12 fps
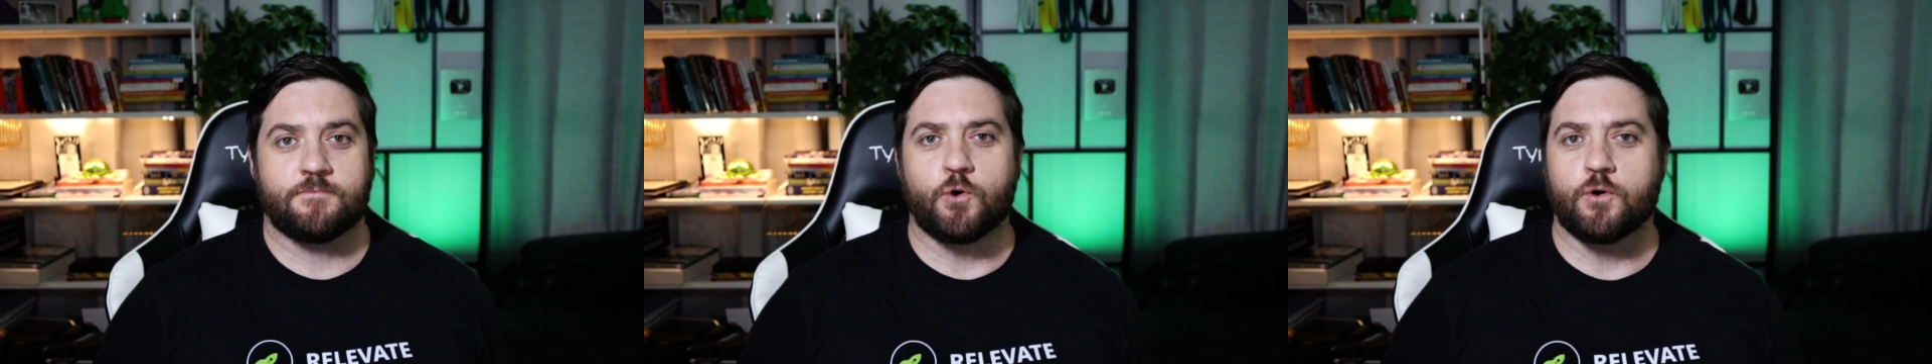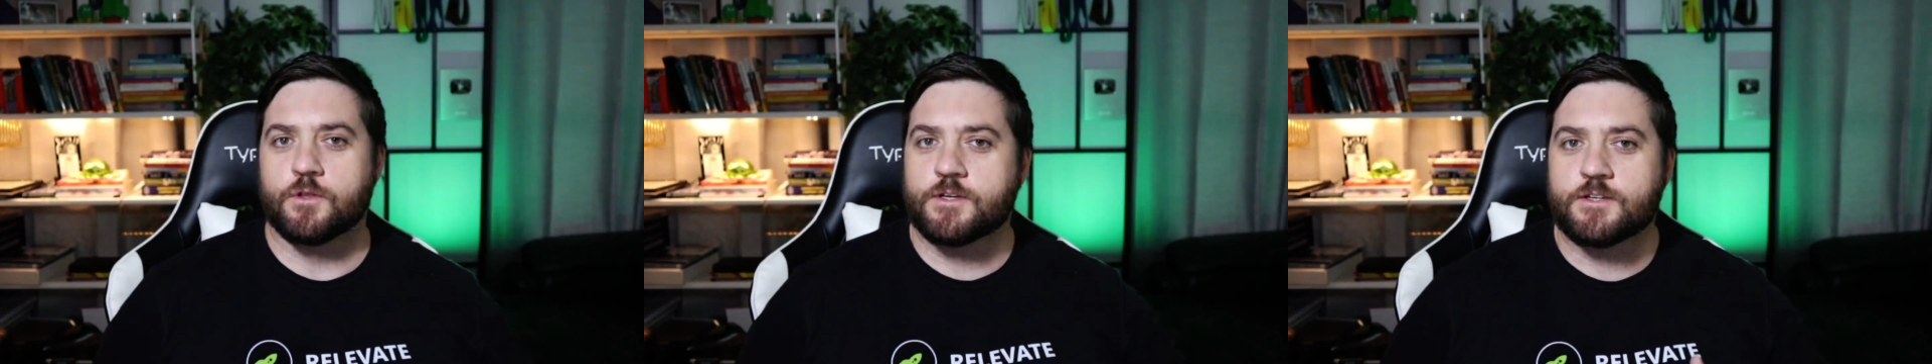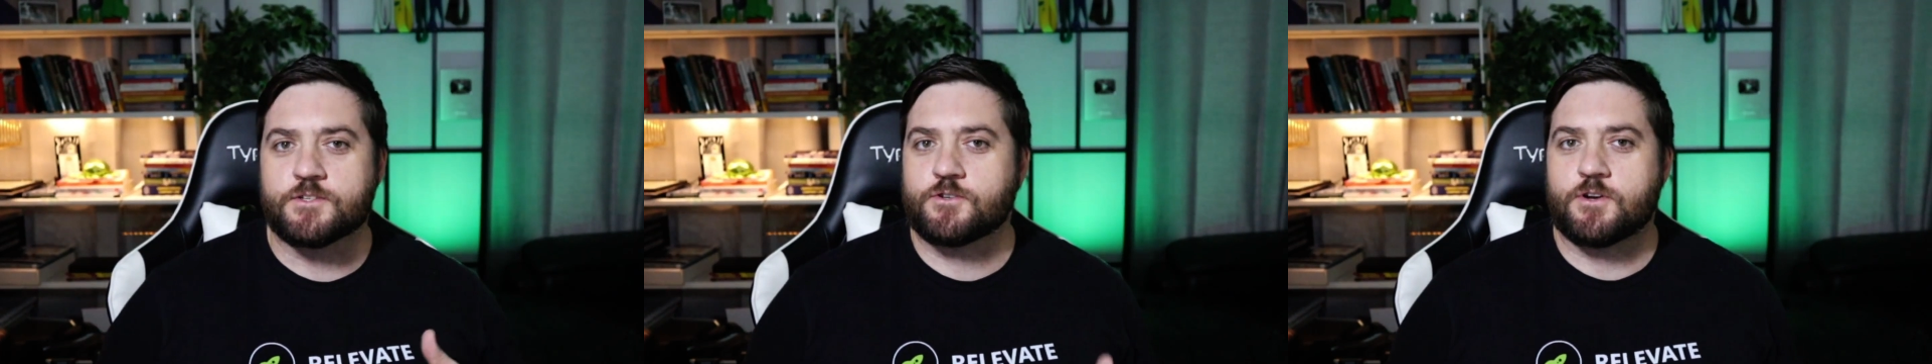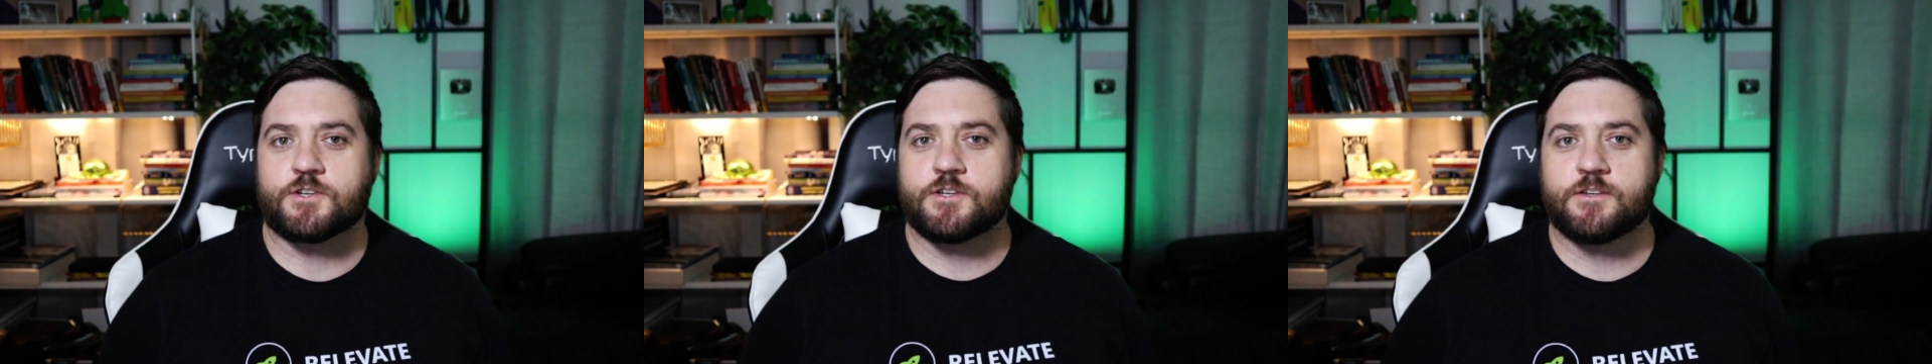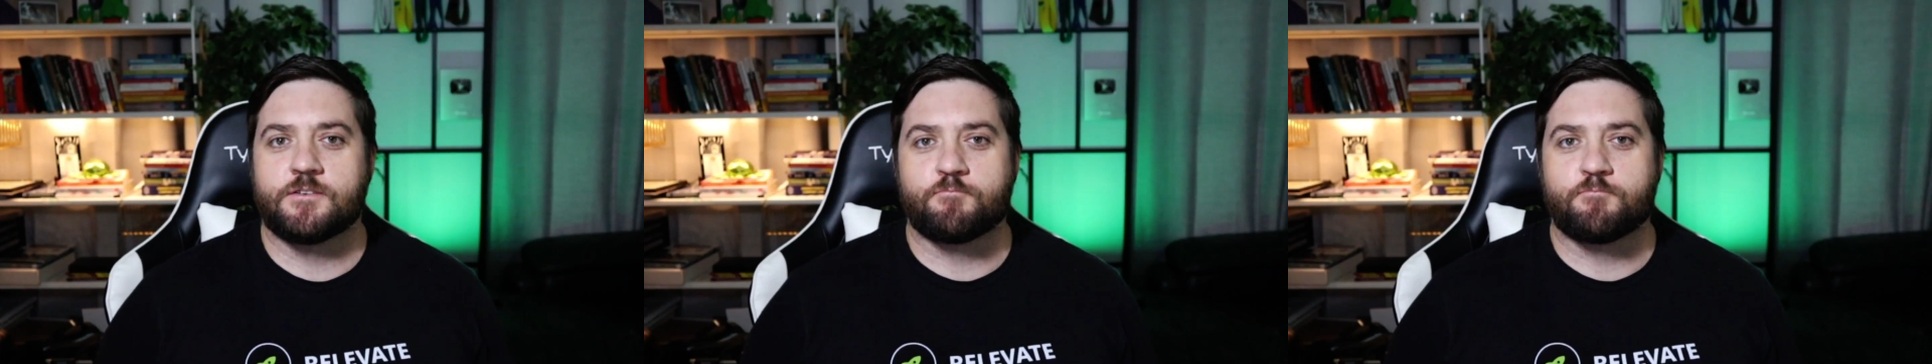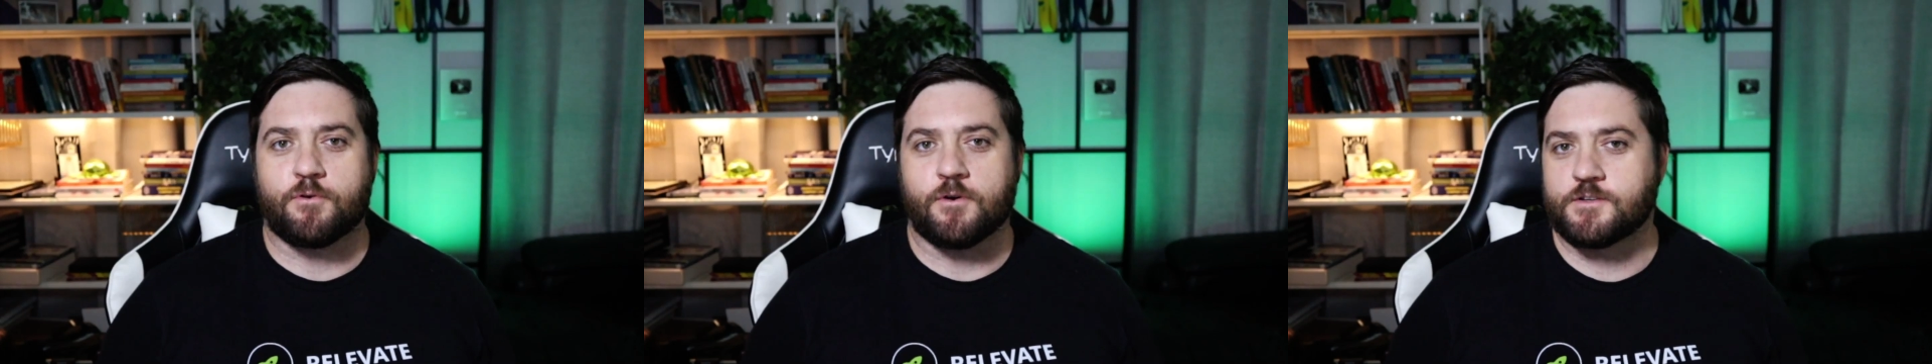all the structured
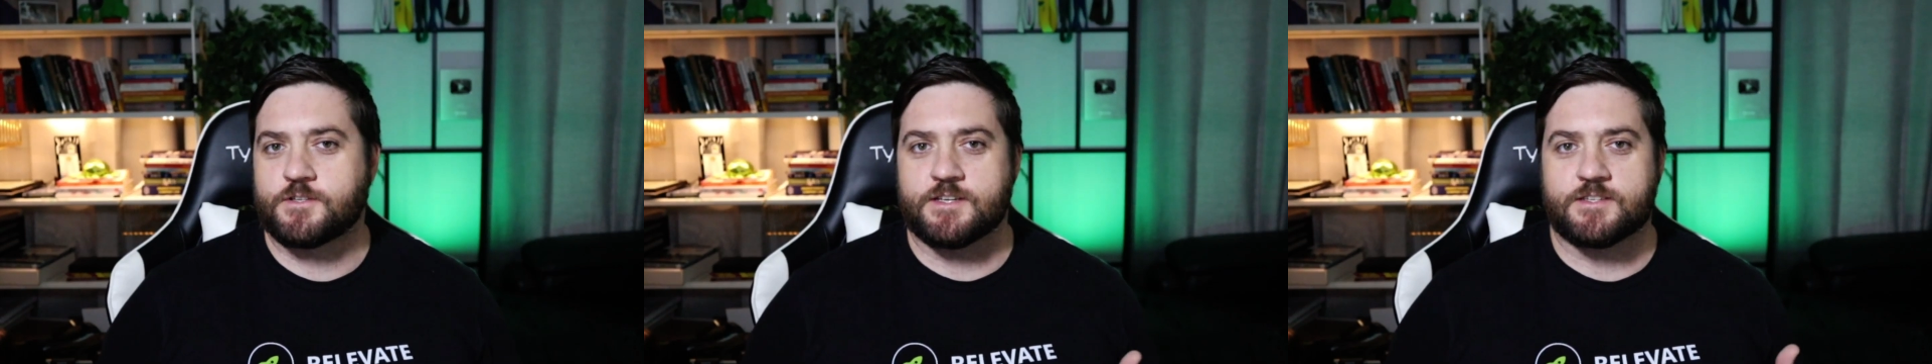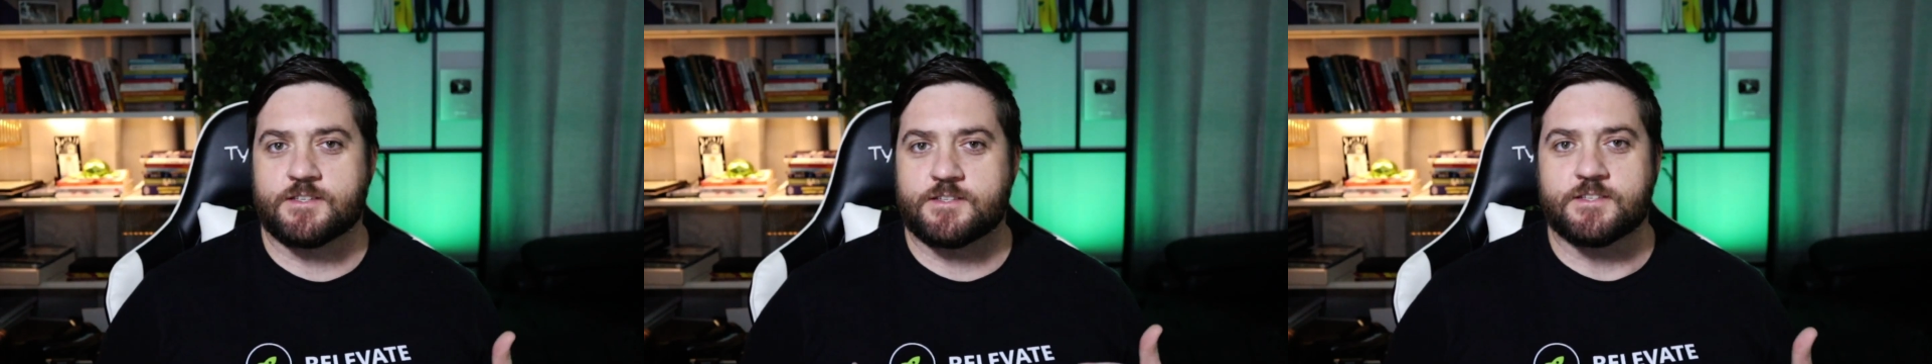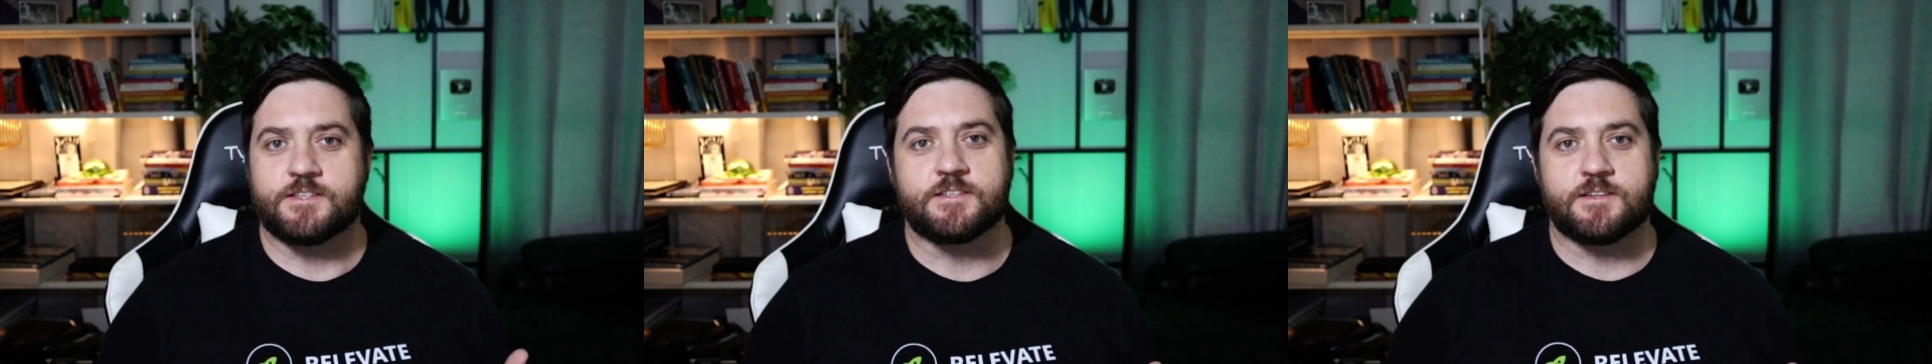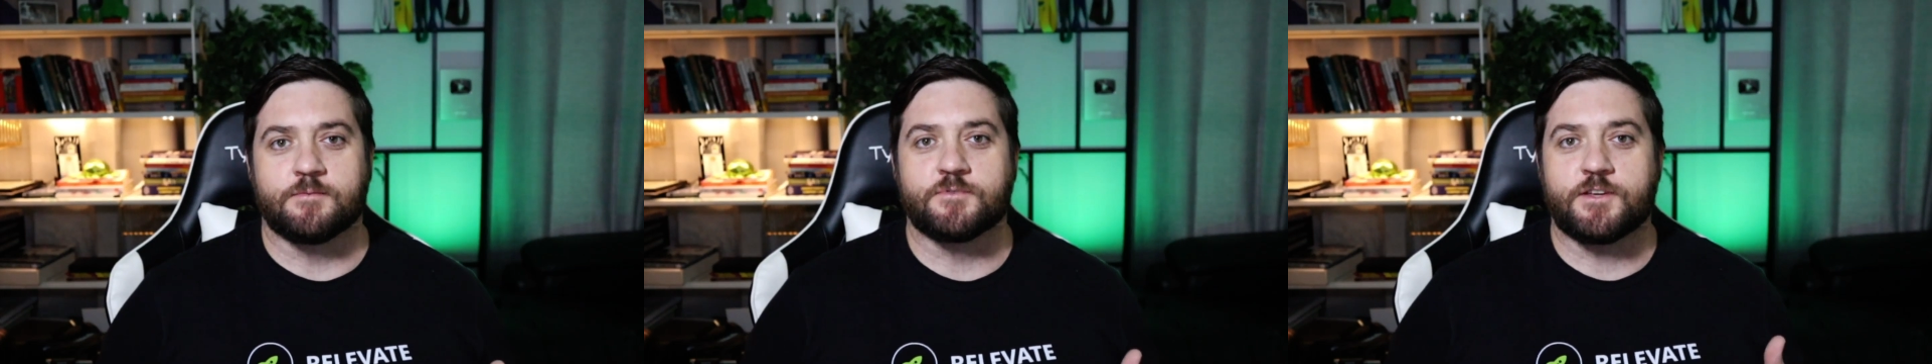processes and systems